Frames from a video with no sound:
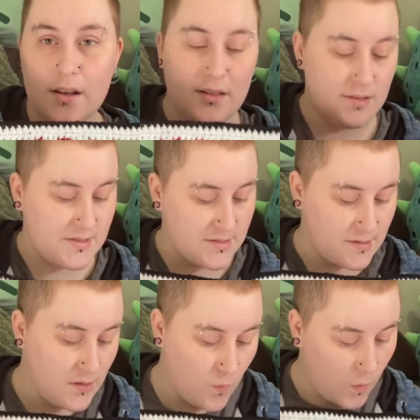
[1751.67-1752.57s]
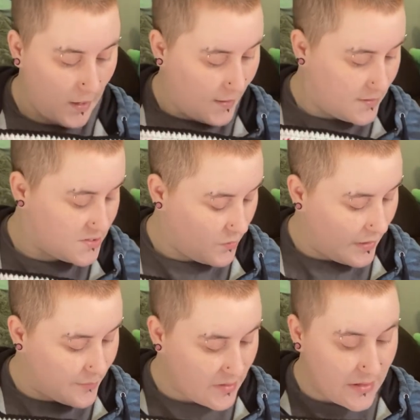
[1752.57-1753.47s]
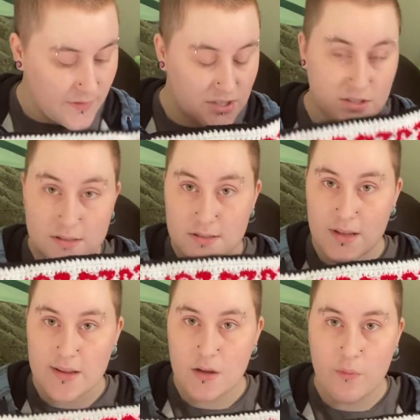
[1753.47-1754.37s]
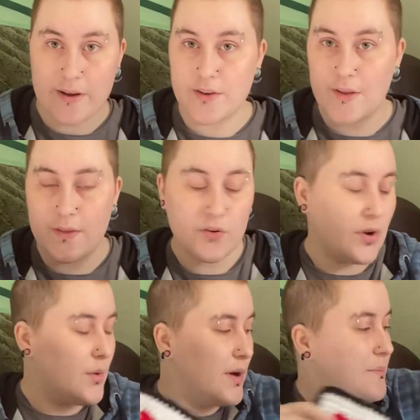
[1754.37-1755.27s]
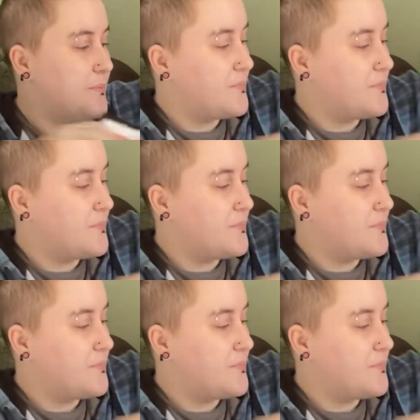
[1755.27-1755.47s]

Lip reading: This is the widest one, I believe. It's just slightly wider than the green one.